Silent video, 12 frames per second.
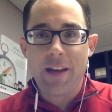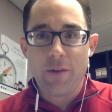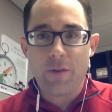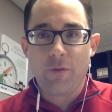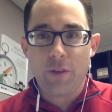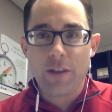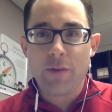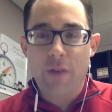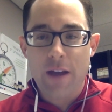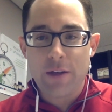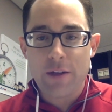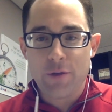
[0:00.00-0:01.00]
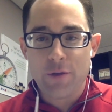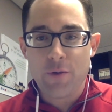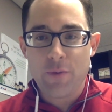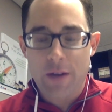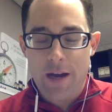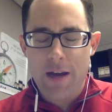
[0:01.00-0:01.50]
it really rang true
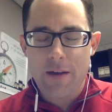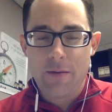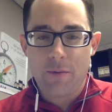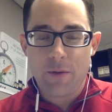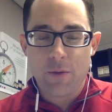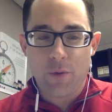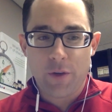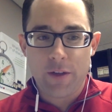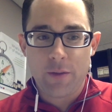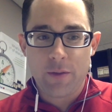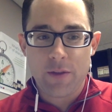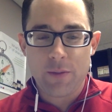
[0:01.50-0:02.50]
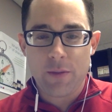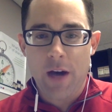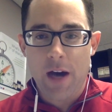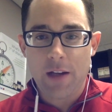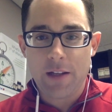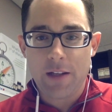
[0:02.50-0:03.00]
when I was working with some
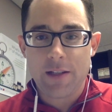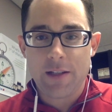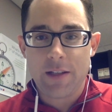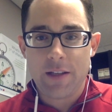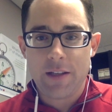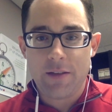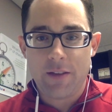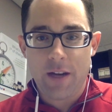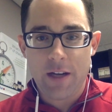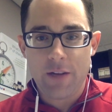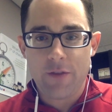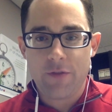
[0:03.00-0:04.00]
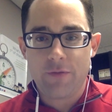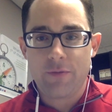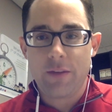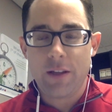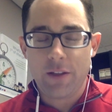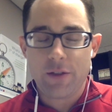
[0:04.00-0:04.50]
colleagues, and they kind of
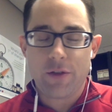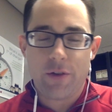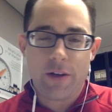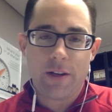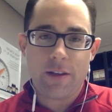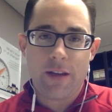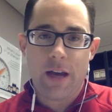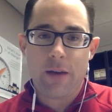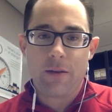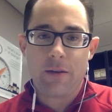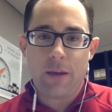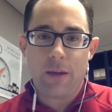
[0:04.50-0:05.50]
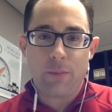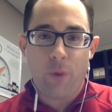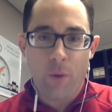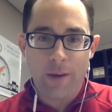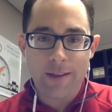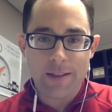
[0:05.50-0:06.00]
illustrated that
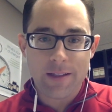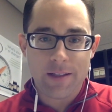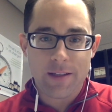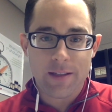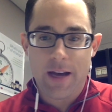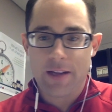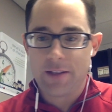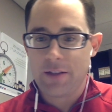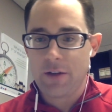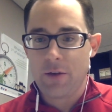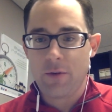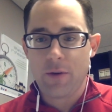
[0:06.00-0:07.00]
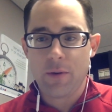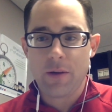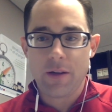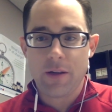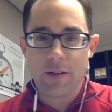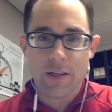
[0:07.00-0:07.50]
point, that
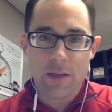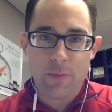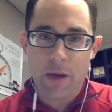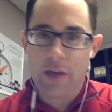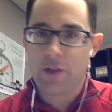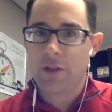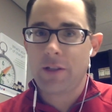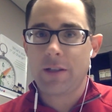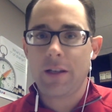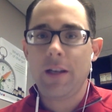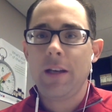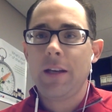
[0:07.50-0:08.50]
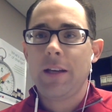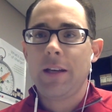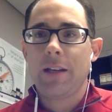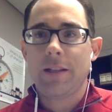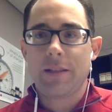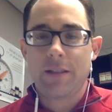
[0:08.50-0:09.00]
a knee patient
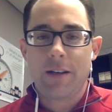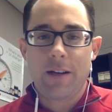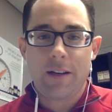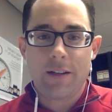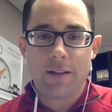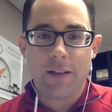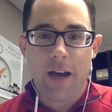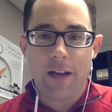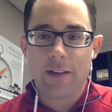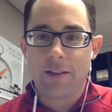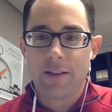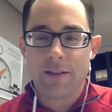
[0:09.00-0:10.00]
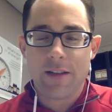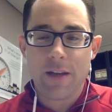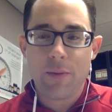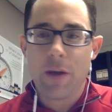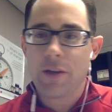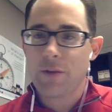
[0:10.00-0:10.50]
is not a is a
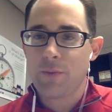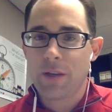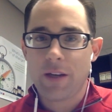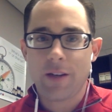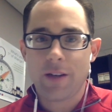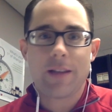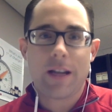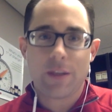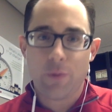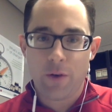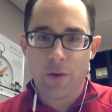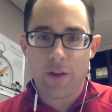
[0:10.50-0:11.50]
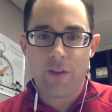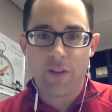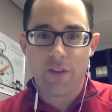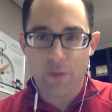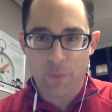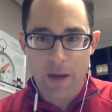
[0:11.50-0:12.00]
knee patient because that's where they
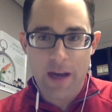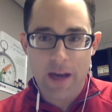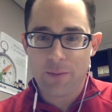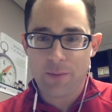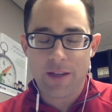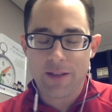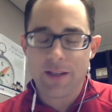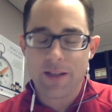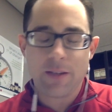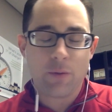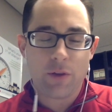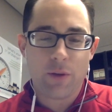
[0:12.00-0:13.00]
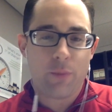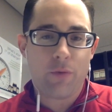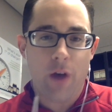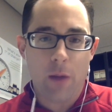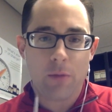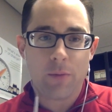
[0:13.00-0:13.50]
feel the pain, but that's not where their
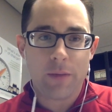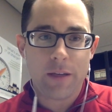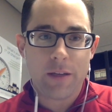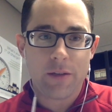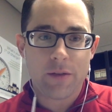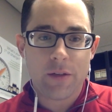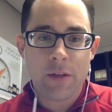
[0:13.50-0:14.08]
problem is.